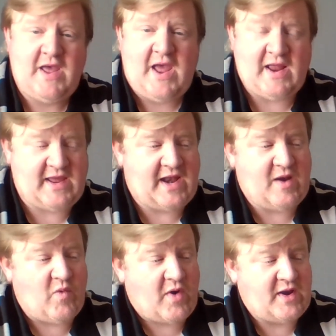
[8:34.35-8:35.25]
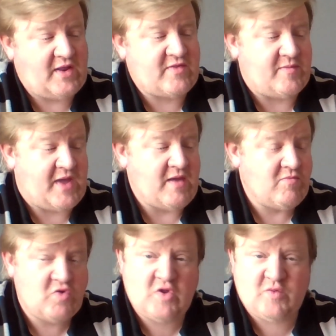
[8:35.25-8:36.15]
and get in where he needs to be,
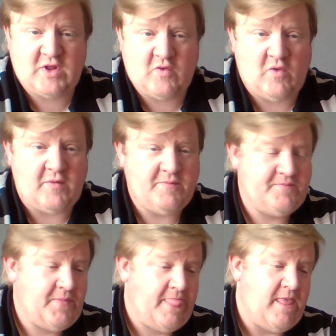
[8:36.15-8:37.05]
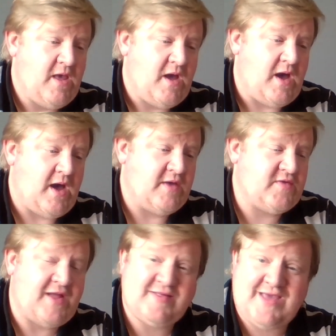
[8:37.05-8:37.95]
which is really cool. So
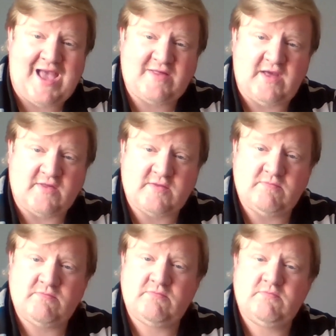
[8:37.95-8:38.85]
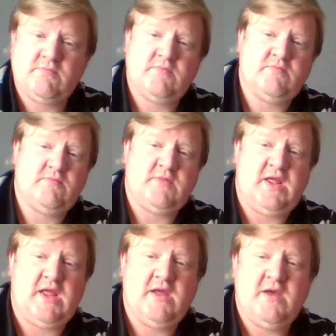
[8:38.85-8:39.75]
that's Cassius,
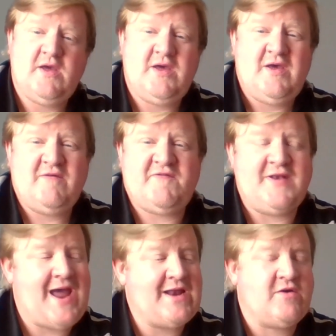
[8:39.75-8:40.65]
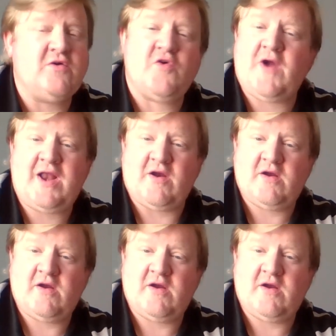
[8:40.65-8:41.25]
the fanatical creator